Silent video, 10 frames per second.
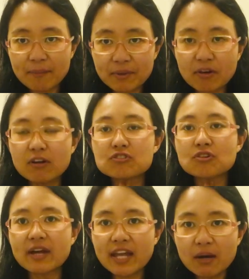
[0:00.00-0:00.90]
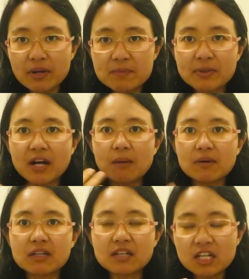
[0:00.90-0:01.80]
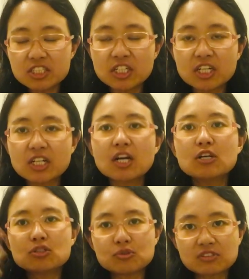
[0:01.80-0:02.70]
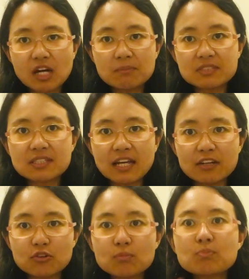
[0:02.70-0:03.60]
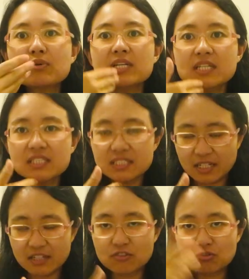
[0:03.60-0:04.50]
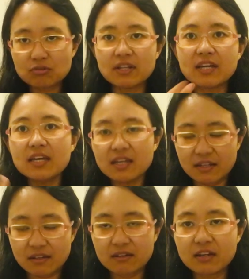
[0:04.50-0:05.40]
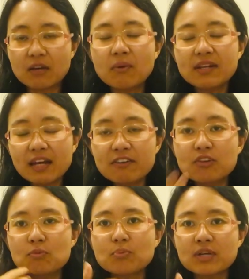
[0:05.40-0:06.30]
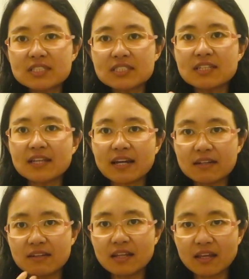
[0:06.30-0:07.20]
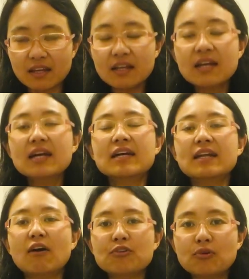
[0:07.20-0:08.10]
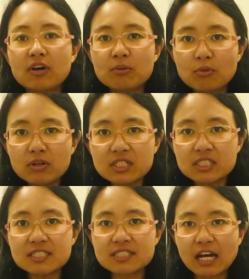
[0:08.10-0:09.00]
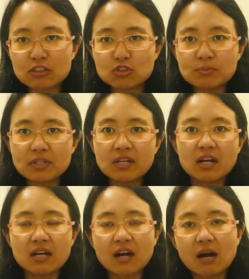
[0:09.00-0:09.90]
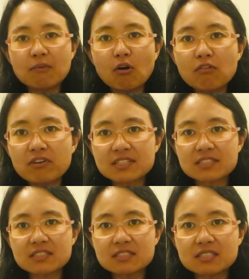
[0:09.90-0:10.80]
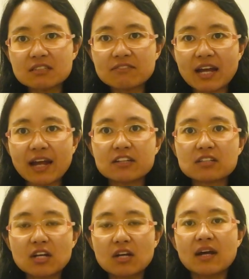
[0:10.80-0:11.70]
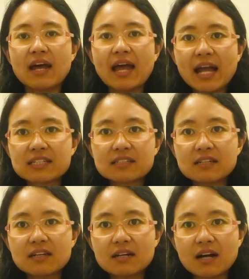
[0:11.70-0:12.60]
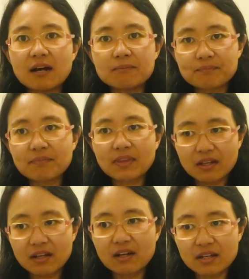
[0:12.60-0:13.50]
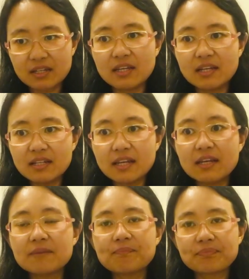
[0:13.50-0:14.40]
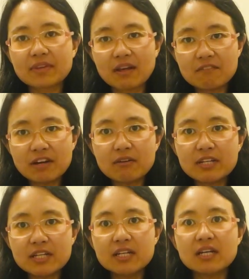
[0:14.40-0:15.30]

because your airway become allergic to something that you breathe in through the air. Okay, whenever you breathe in that thing, now your immunity start to become oversensitive and act in a very